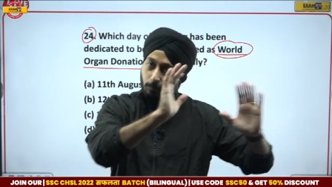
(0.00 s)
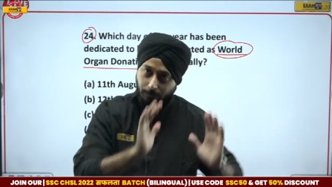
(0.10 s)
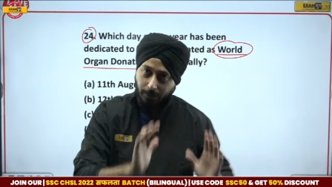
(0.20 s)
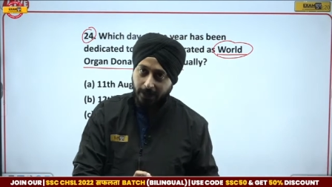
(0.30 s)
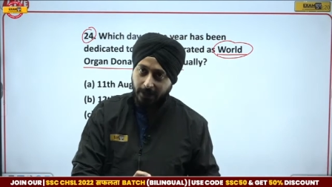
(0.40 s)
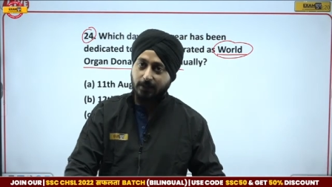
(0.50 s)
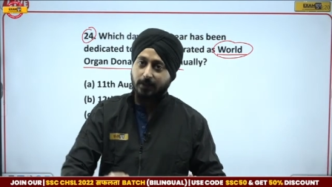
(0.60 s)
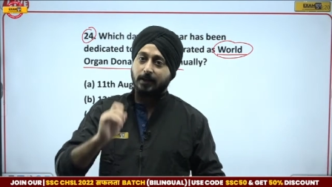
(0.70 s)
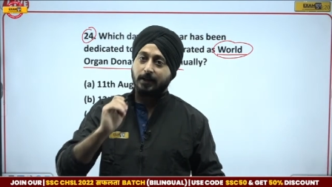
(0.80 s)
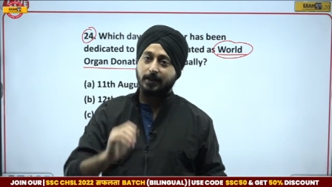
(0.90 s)
buy it
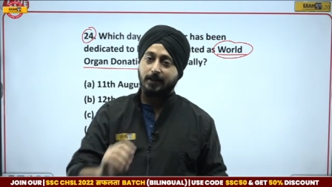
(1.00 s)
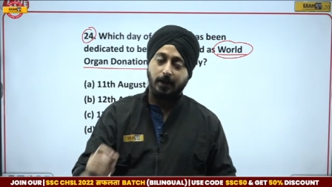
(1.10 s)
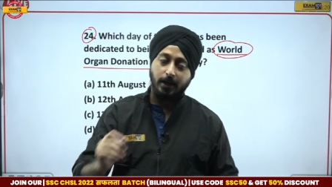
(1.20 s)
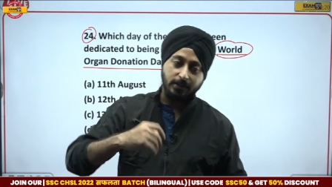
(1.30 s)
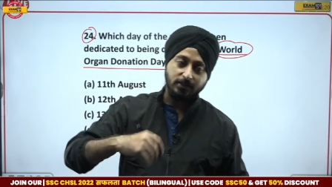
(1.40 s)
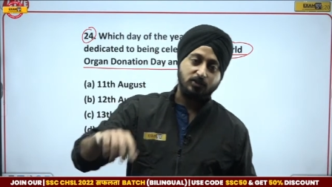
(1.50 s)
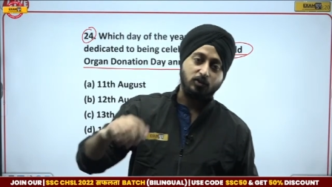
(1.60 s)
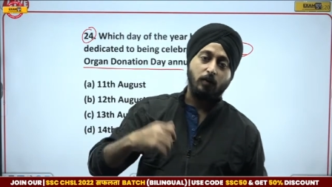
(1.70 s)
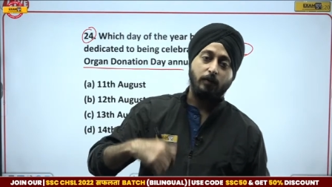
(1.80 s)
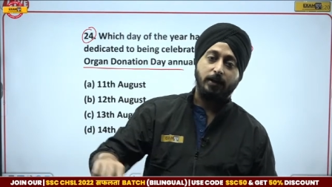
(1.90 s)
uh, and just
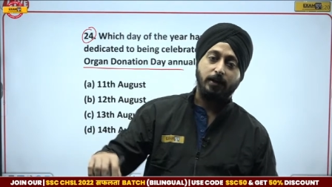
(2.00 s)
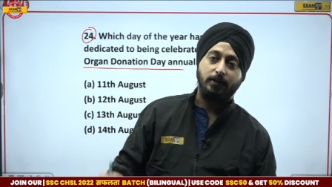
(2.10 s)
solve it